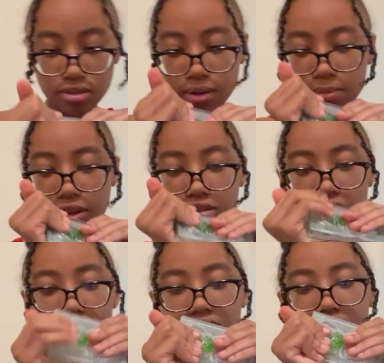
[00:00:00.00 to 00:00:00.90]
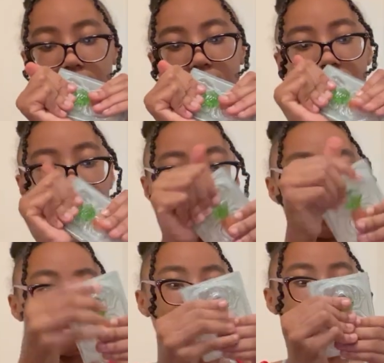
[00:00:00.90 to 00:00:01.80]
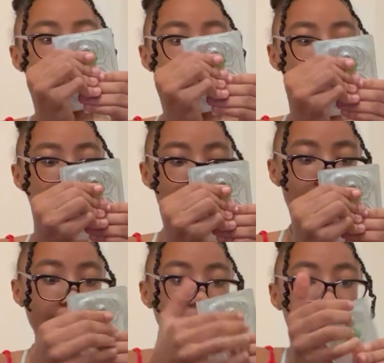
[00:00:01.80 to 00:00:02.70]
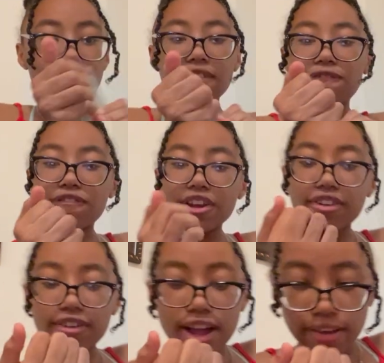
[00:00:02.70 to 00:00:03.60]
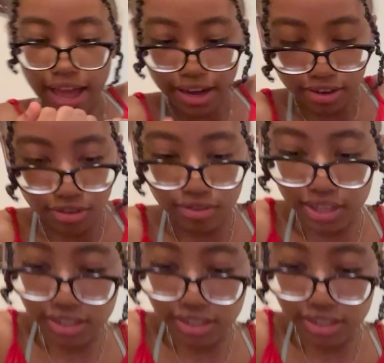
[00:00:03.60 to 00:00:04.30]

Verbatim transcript: my brother. What is this? Nate, I'm trying to figure out how to do this,